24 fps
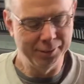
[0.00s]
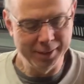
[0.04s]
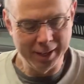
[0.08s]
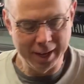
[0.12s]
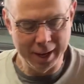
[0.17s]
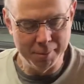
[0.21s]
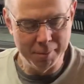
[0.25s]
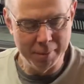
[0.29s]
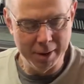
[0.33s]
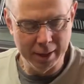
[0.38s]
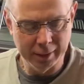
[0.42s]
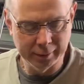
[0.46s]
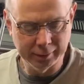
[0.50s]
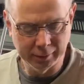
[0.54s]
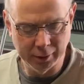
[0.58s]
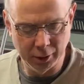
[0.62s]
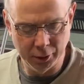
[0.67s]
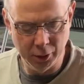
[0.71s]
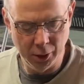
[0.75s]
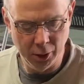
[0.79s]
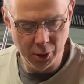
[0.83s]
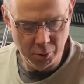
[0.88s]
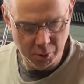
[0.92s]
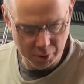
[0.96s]
10 minutes to
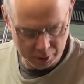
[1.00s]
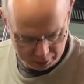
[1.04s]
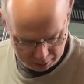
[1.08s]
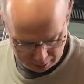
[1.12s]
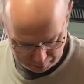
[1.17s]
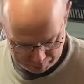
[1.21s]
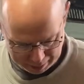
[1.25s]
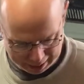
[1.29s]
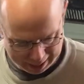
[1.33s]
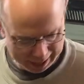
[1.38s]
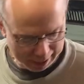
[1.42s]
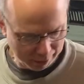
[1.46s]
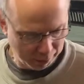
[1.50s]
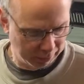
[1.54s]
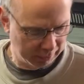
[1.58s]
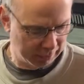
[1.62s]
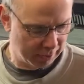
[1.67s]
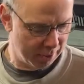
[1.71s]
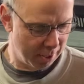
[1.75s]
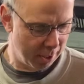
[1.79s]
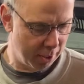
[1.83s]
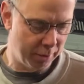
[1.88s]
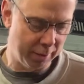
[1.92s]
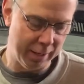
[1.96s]
do. The back was
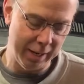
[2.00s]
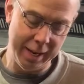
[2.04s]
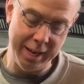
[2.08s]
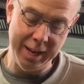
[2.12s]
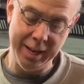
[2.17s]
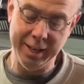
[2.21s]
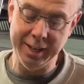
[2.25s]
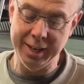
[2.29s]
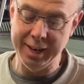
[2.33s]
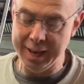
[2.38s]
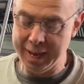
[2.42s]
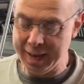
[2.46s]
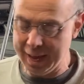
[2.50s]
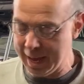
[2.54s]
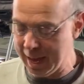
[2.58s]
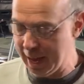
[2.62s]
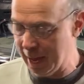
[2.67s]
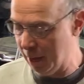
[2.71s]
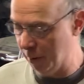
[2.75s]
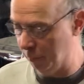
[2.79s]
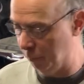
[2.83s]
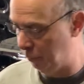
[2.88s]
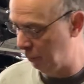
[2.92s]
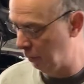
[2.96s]
another
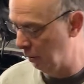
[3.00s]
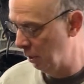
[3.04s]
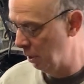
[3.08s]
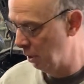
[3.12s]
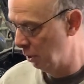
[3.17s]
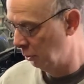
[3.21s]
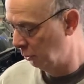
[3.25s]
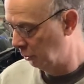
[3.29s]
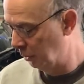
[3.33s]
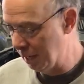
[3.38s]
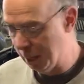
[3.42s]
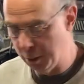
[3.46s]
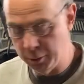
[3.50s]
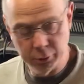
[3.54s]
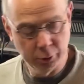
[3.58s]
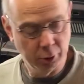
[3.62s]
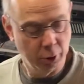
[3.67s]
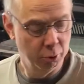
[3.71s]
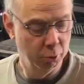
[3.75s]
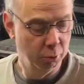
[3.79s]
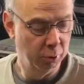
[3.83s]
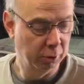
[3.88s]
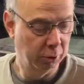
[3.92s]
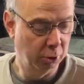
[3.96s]
8.5. Now we're gonna
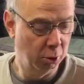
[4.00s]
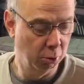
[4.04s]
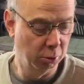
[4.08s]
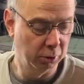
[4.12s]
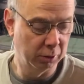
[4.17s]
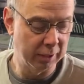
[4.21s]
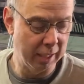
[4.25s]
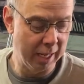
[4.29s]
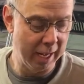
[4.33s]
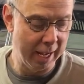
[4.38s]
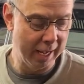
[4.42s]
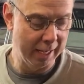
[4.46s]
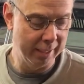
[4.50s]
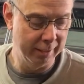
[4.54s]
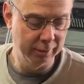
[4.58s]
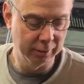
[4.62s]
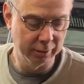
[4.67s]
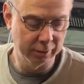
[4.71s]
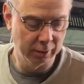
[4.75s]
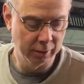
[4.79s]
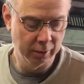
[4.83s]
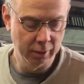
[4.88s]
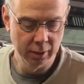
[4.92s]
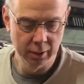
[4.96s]
do the two
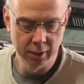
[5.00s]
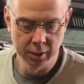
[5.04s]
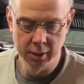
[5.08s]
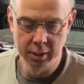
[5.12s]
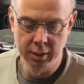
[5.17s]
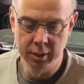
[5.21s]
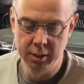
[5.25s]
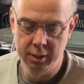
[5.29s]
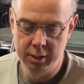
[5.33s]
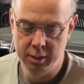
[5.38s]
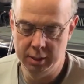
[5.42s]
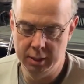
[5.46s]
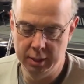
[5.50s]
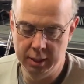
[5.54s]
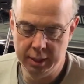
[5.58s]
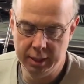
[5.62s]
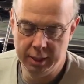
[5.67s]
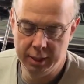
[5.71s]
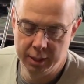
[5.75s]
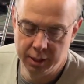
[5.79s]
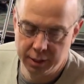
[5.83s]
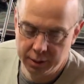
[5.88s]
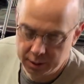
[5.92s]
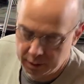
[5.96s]
sides,
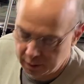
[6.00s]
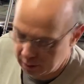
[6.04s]
and